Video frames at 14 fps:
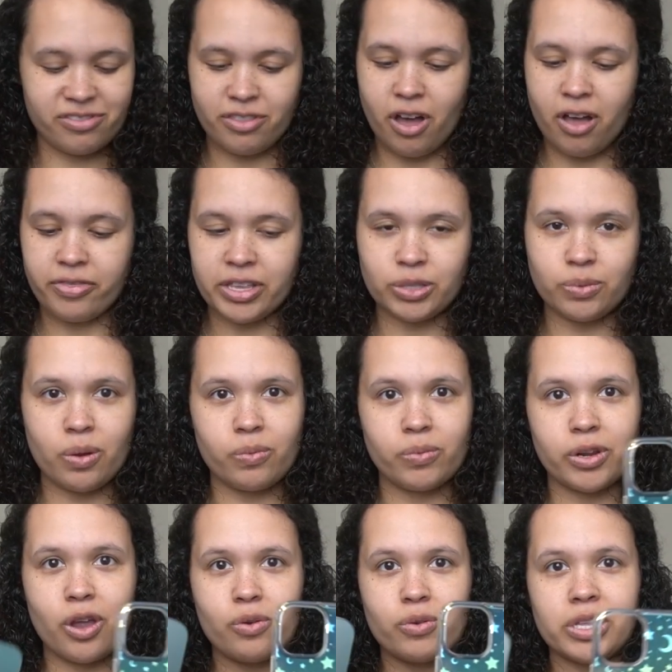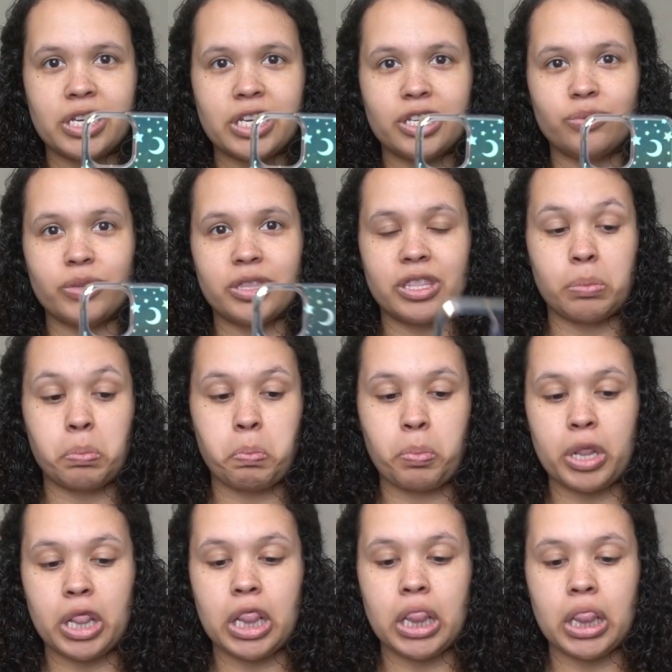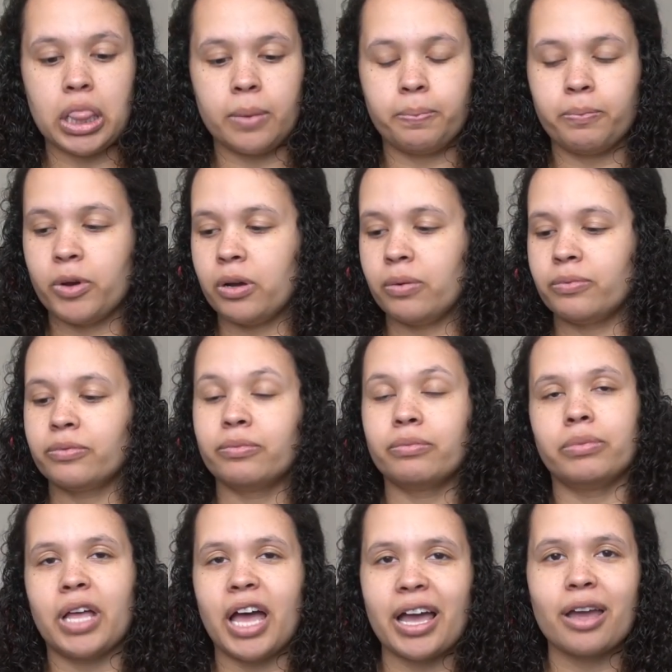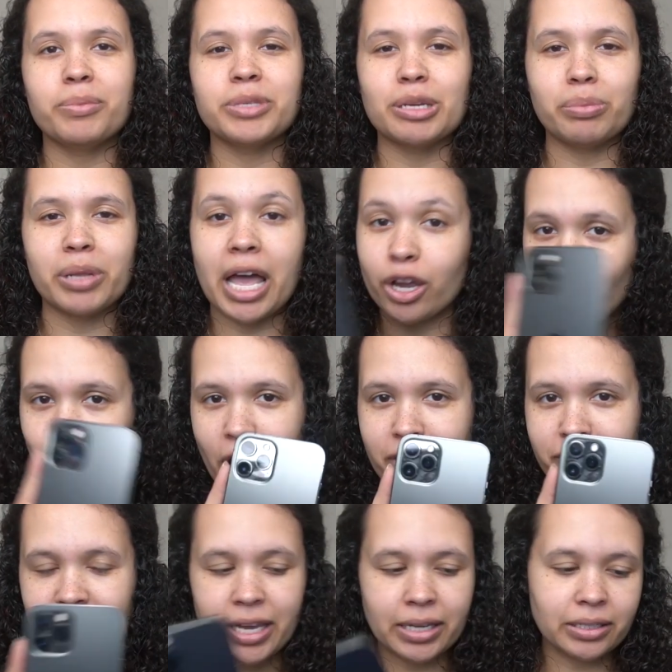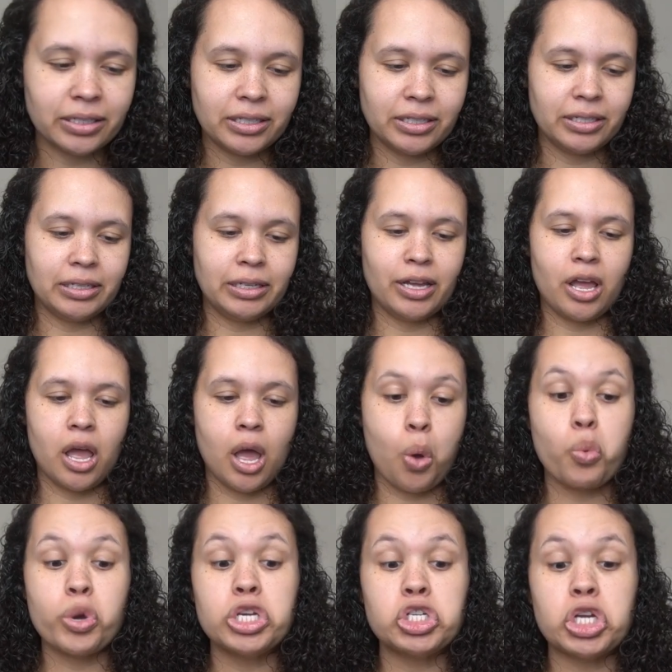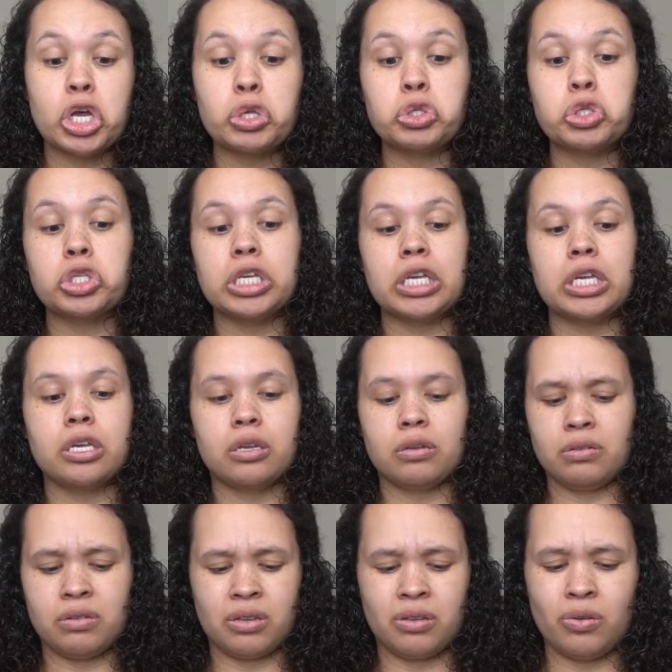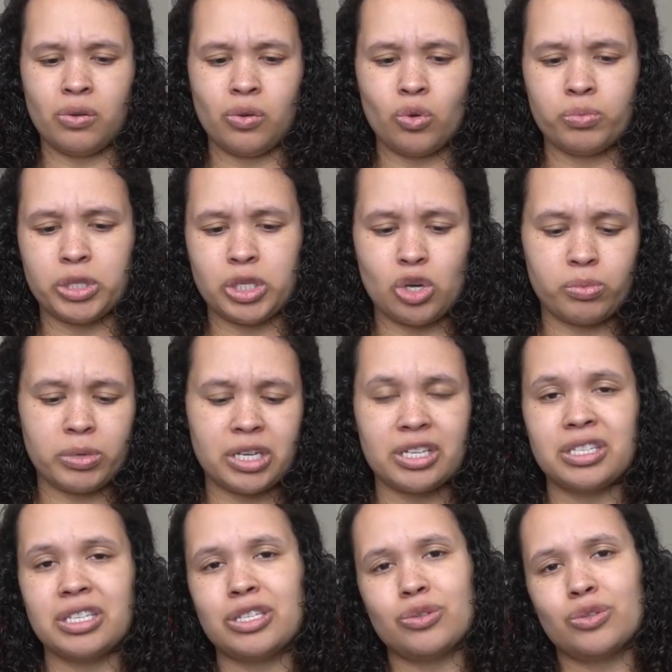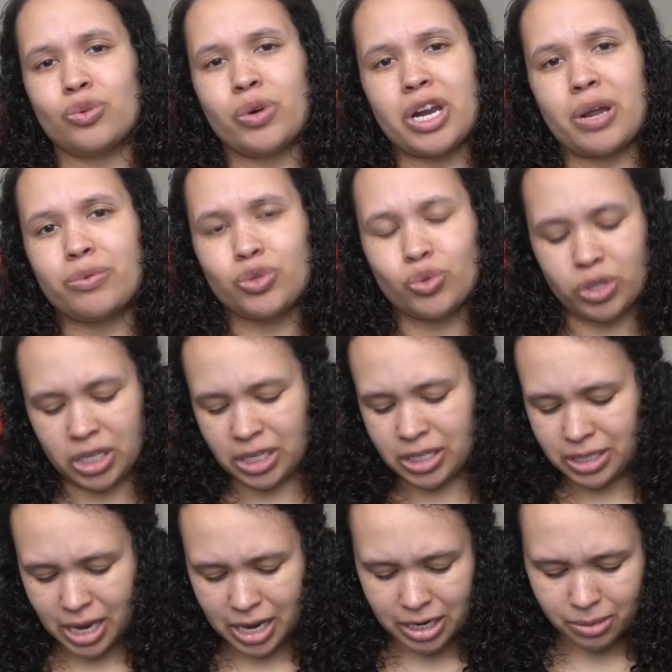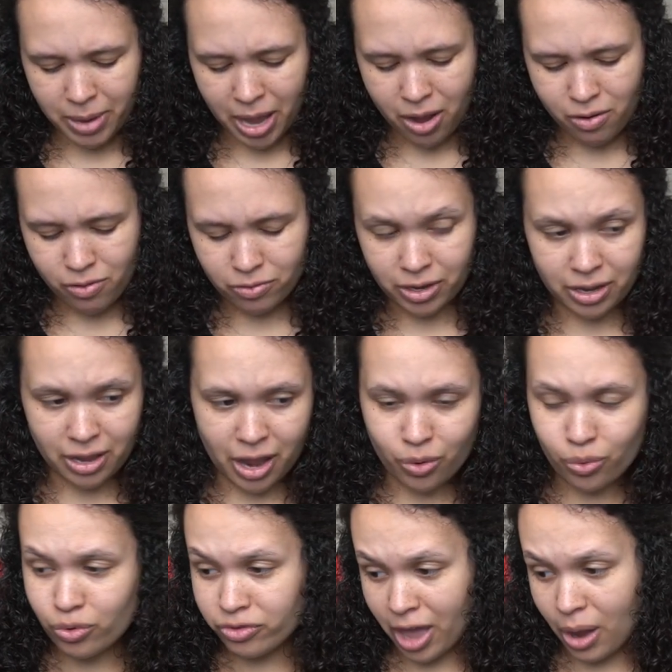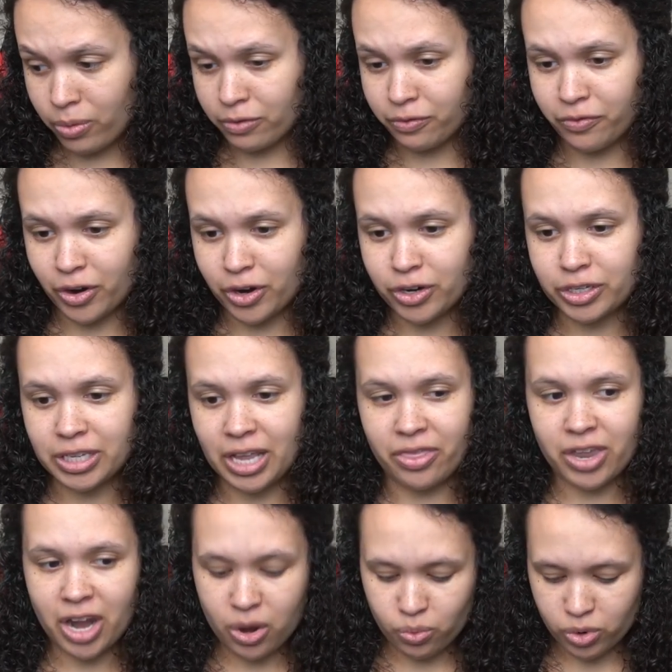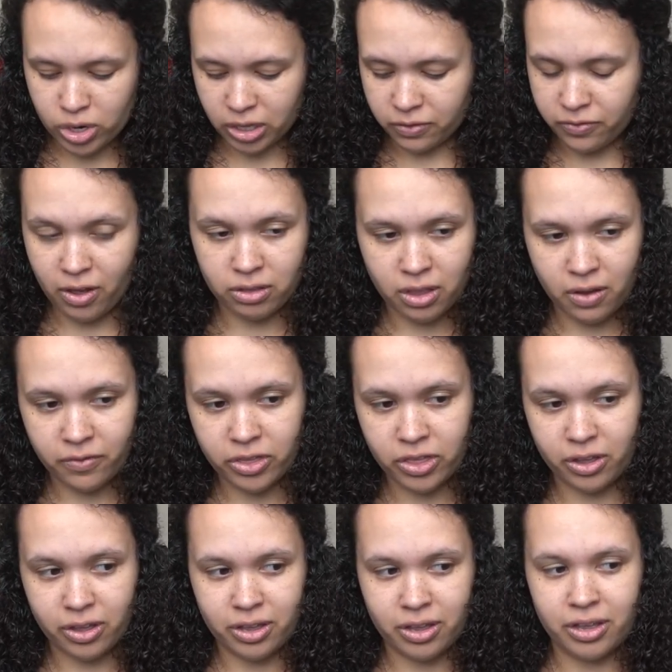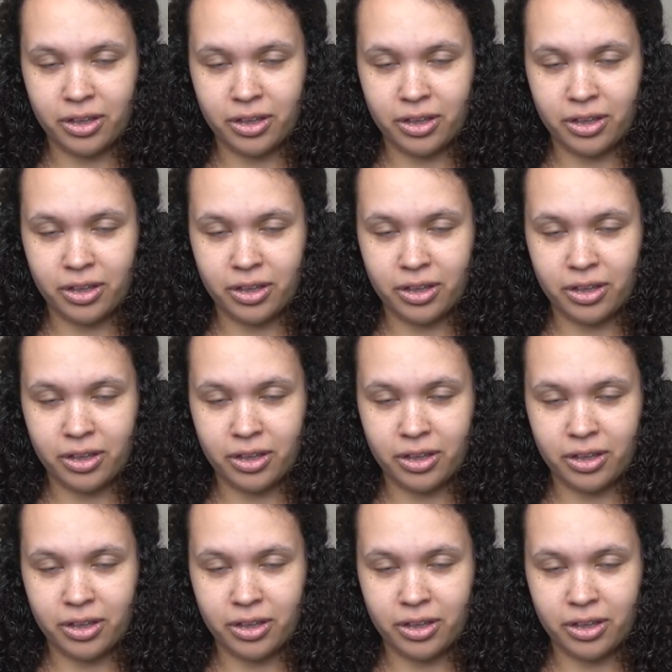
thought this one would go really good with the, bl well, black. I am said black, graphite we shall see. Oh, I hope so because this is the one I was really excited about. I ordered that one first and then I really fell in love with the